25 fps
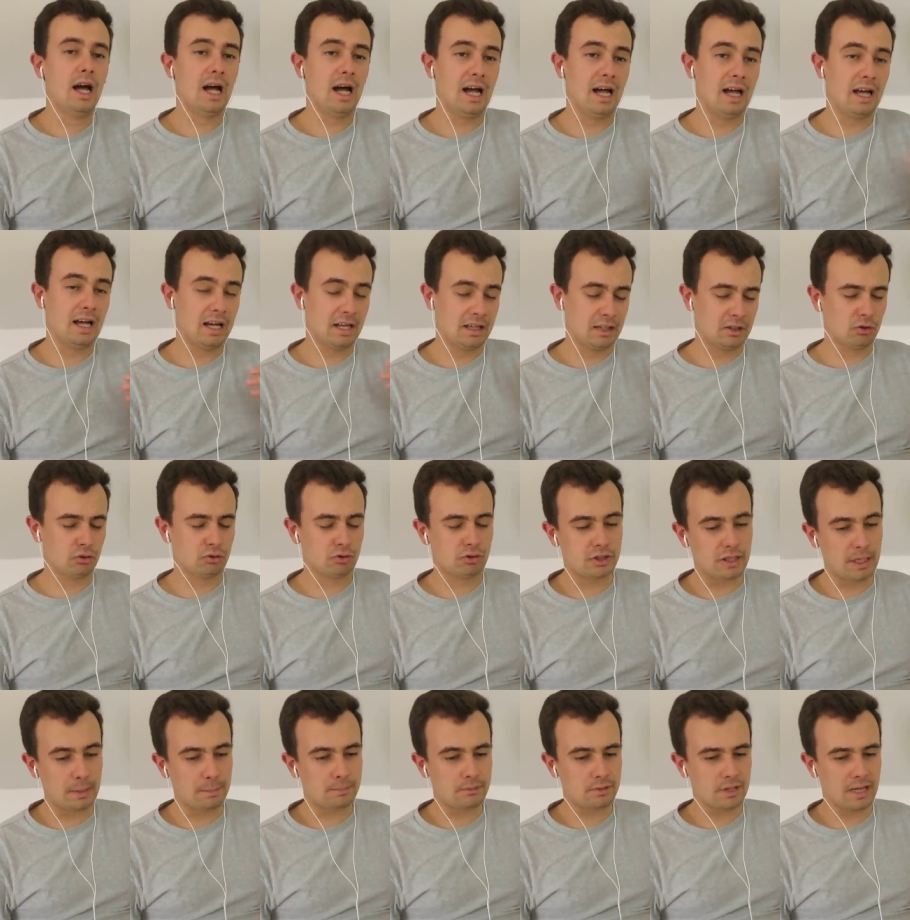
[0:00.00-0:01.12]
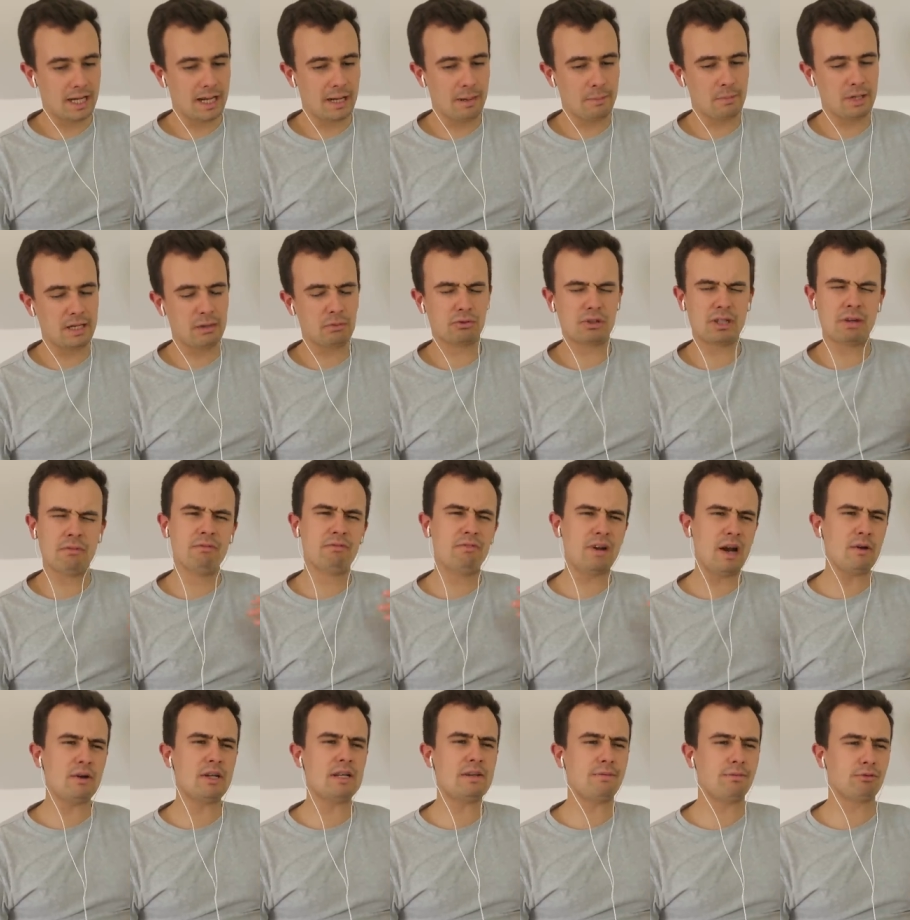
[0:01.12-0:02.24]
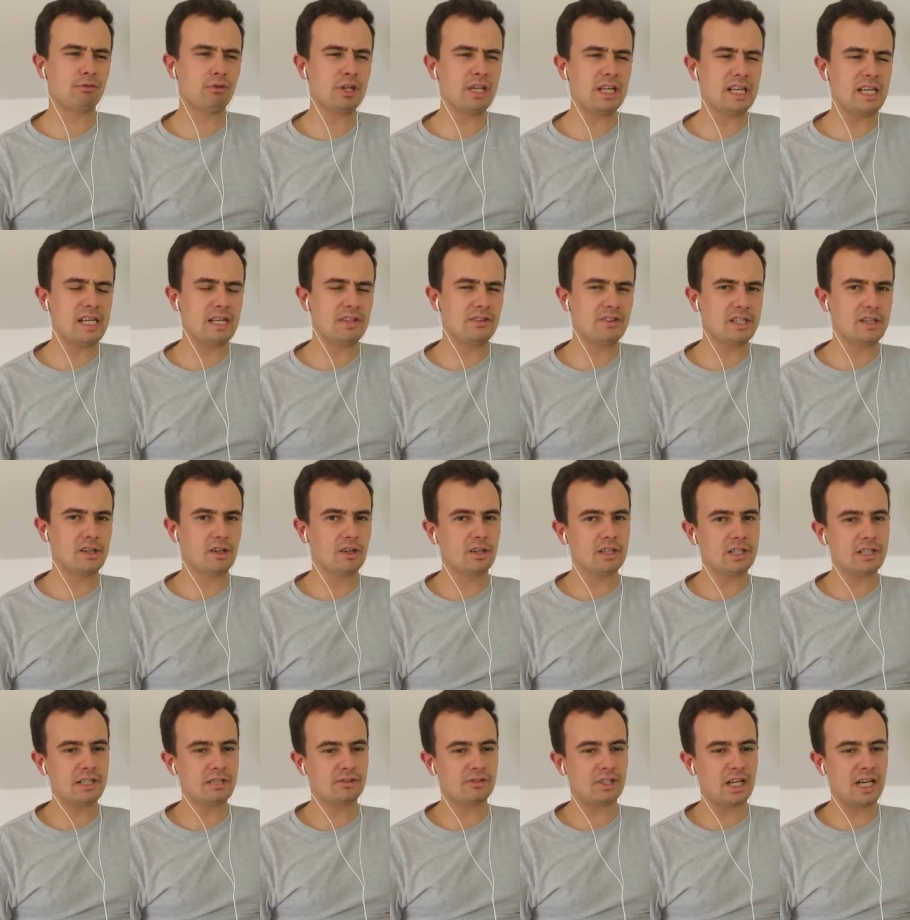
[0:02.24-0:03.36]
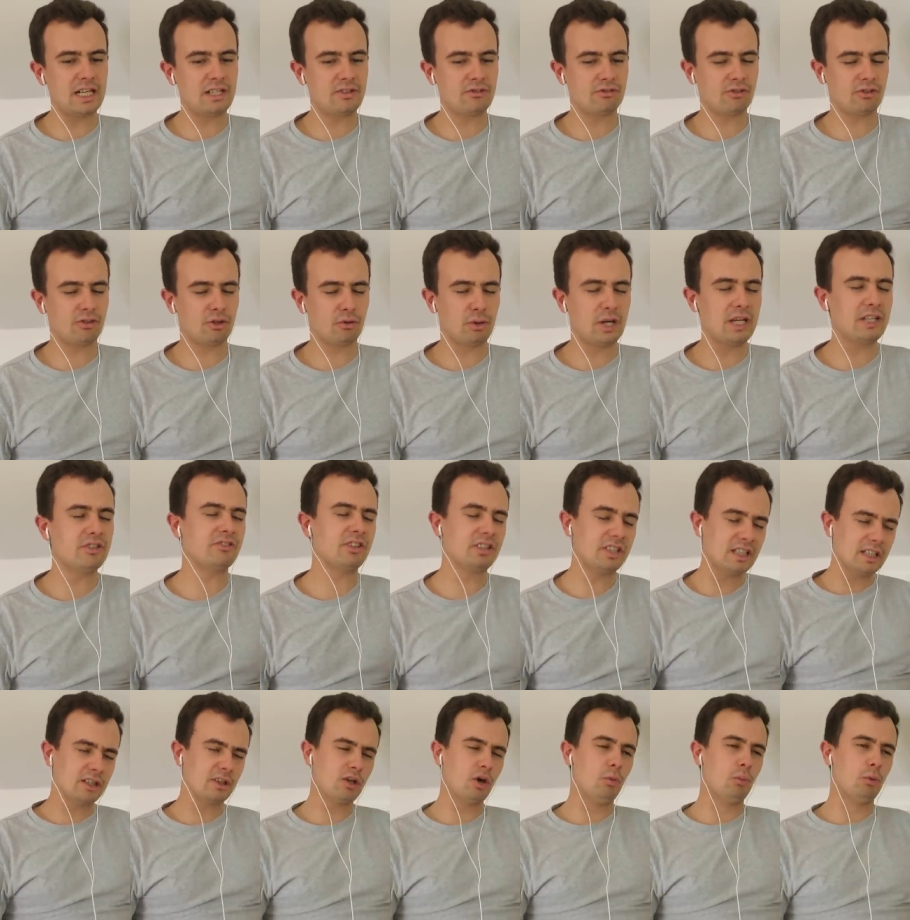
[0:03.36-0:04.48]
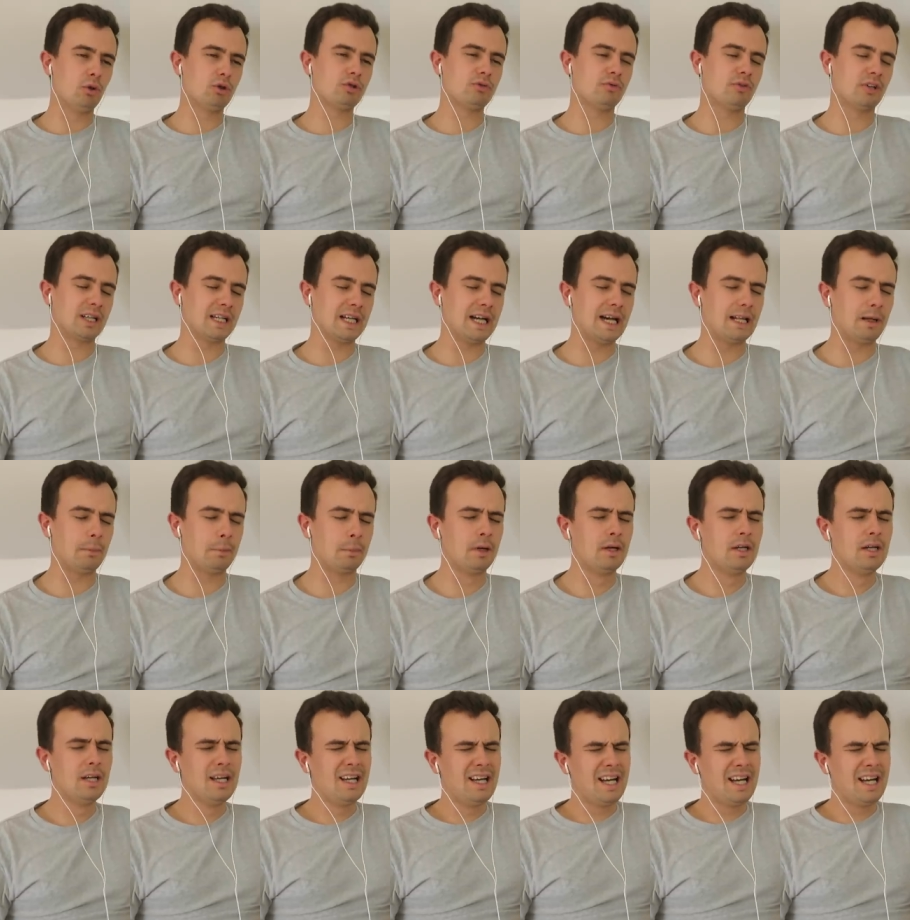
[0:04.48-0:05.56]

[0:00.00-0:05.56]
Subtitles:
and unshipped him. He was then very free in the early stages of the race. They didn't go much of a gallop.